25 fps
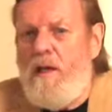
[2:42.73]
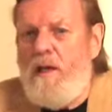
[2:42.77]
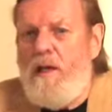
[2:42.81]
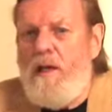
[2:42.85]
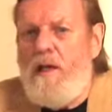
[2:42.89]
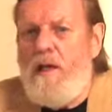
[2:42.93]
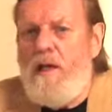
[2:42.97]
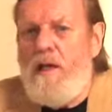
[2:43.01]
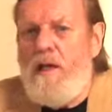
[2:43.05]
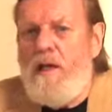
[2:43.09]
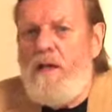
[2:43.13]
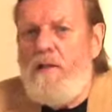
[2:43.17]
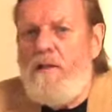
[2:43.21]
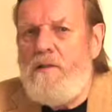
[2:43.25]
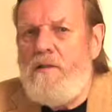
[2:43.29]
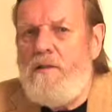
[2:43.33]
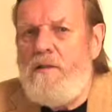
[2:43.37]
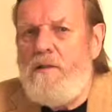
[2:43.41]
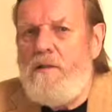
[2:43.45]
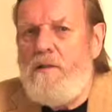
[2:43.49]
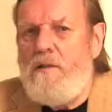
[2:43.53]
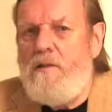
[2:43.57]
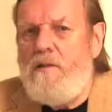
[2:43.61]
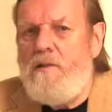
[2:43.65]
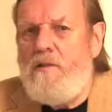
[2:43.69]

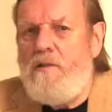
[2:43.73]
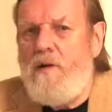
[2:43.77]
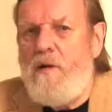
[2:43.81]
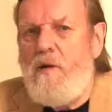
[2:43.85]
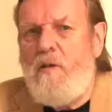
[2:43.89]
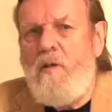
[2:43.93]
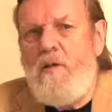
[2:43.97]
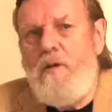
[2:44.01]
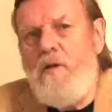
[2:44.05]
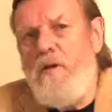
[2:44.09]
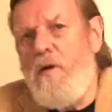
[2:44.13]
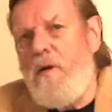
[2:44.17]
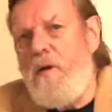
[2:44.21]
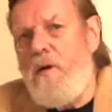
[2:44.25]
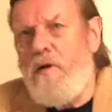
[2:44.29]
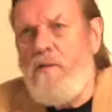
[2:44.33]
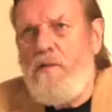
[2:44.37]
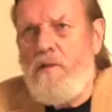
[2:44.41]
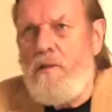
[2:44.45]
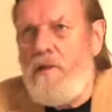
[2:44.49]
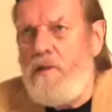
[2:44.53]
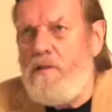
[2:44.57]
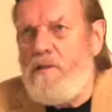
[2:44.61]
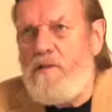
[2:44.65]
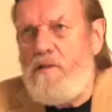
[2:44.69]
And so, you know,
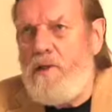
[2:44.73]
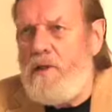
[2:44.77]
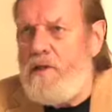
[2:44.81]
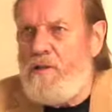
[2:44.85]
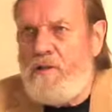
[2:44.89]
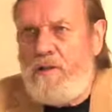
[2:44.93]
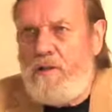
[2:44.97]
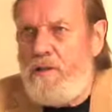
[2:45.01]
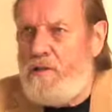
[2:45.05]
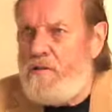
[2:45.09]
everything's changing.